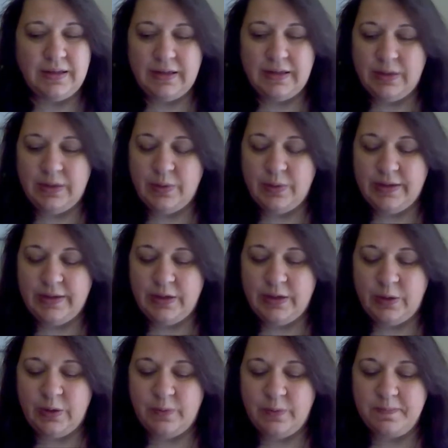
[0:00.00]

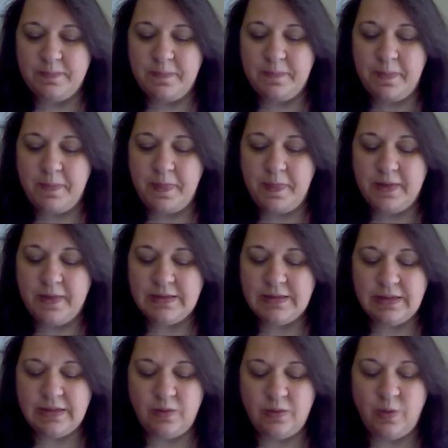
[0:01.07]
Well,
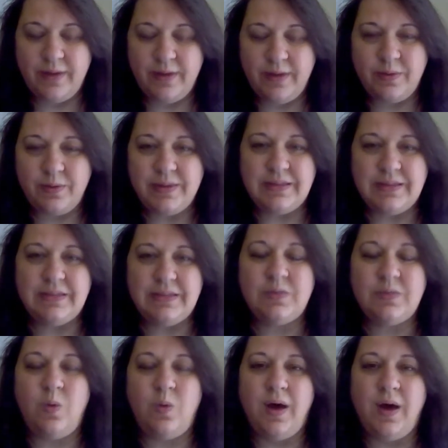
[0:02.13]
one of the reasons
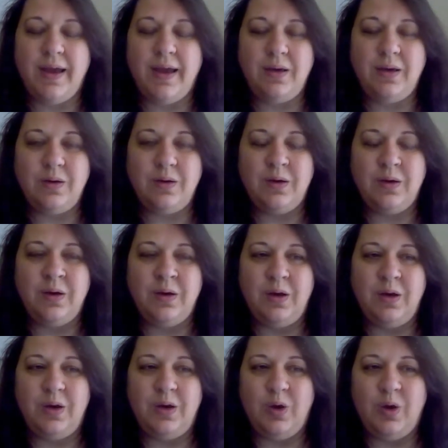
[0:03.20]
why
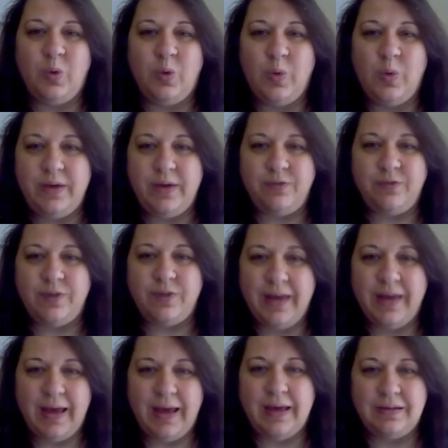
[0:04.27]
we
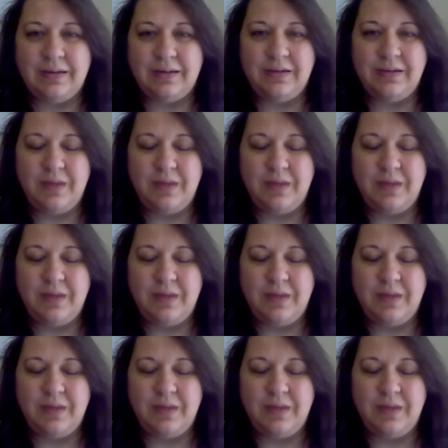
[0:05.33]
forget